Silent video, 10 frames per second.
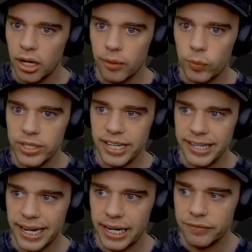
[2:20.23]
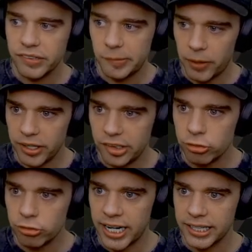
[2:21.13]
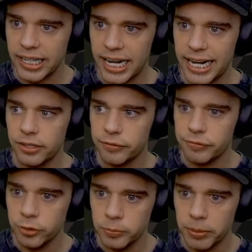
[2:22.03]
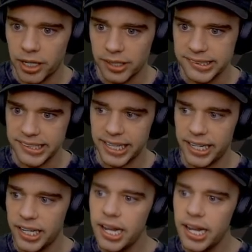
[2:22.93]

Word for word: We then have the spice rack and the fruit basket